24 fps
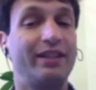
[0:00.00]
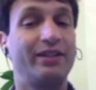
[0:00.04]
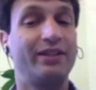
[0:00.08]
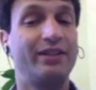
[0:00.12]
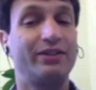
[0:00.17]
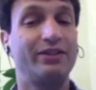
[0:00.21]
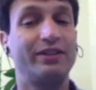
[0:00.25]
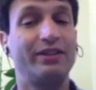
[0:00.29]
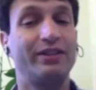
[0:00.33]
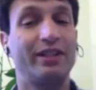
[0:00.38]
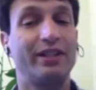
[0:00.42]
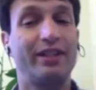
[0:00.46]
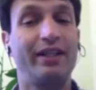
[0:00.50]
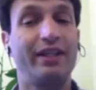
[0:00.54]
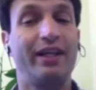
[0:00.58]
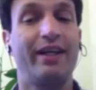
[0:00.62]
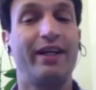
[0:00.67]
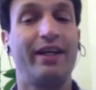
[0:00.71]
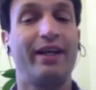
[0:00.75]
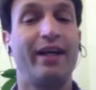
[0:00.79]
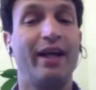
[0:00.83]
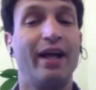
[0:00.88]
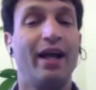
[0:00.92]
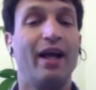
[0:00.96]
the interesting
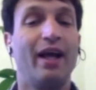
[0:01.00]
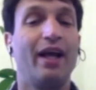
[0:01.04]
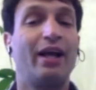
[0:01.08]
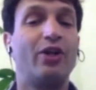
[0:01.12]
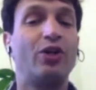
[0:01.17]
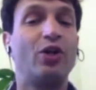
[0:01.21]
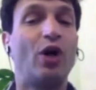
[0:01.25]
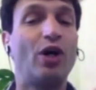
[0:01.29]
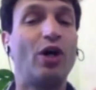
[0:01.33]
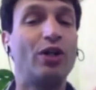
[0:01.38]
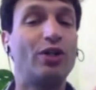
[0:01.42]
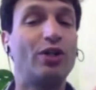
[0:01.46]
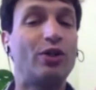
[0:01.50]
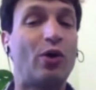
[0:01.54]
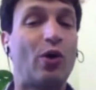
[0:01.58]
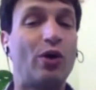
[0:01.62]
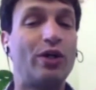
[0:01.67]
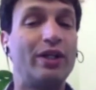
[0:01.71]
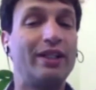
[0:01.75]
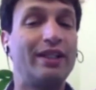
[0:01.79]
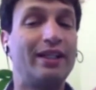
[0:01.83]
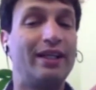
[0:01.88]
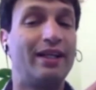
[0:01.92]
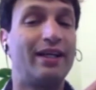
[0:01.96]
thing not
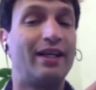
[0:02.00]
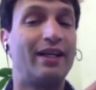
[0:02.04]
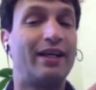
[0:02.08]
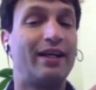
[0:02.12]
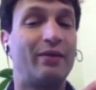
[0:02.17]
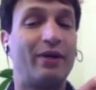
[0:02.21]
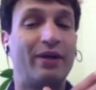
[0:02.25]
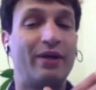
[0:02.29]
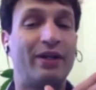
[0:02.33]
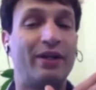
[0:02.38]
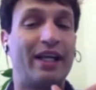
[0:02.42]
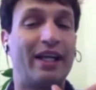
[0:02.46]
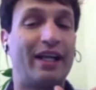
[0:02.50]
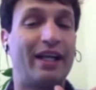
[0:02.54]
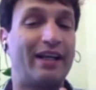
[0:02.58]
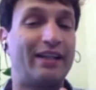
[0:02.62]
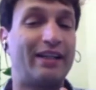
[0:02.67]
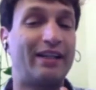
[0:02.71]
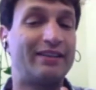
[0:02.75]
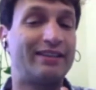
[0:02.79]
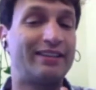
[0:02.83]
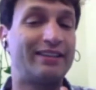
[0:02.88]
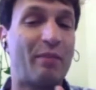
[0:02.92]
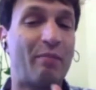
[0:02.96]
only in a
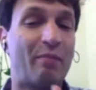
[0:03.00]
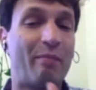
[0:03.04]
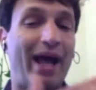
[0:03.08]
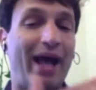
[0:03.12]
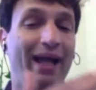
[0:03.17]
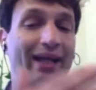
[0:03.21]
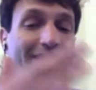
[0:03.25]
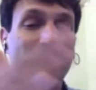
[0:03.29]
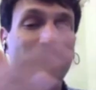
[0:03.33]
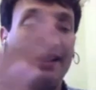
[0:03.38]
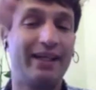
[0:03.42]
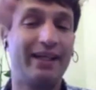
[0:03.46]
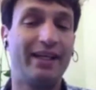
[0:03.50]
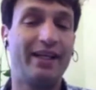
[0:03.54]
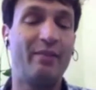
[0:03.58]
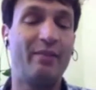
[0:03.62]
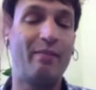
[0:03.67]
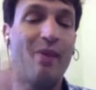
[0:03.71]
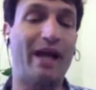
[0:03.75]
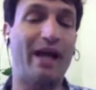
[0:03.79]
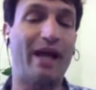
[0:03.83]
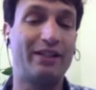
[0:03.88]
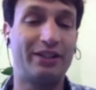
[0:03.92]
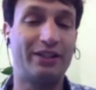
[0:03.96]

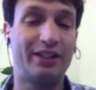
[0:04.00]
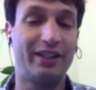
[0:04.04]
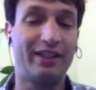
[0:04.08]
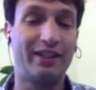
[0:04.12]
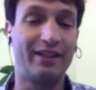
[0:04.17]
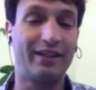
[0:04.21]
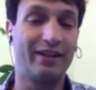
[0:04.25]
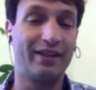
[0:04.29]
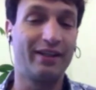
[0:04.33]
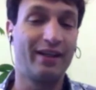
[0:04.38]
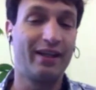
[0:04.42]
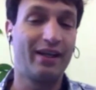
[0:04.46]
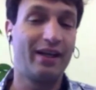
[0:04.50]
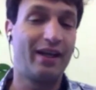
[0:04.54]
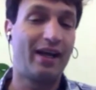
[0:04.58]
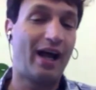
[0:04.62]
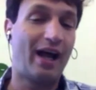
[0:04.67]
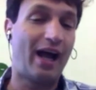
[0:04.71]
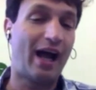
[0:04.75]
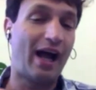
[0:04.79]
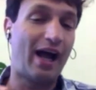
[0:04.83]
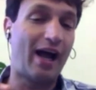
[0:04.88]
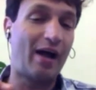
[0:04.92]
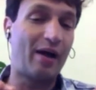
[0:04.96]
semantically matching
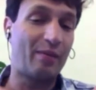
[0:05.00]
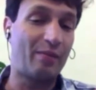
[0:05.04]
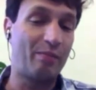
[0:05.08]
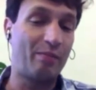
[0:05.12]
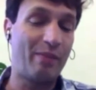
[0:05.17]
uh,